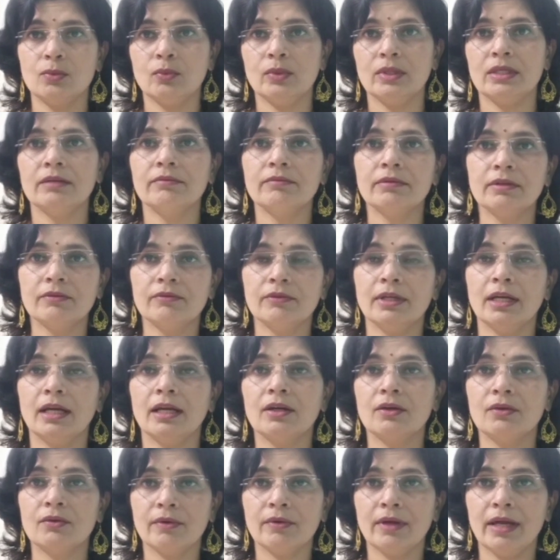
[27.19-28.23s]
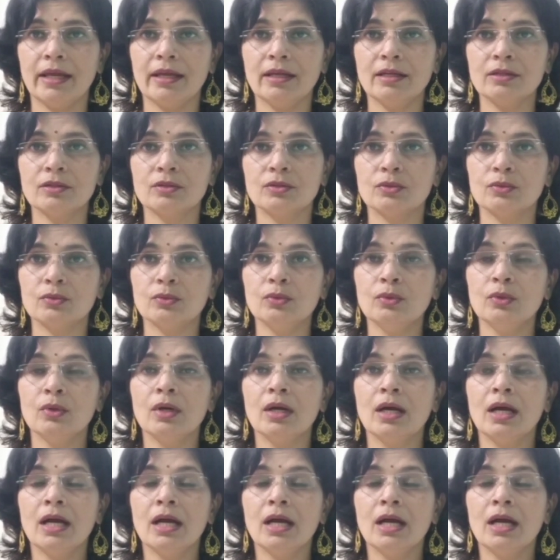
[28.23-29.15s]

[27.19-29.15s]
whatever we are trying to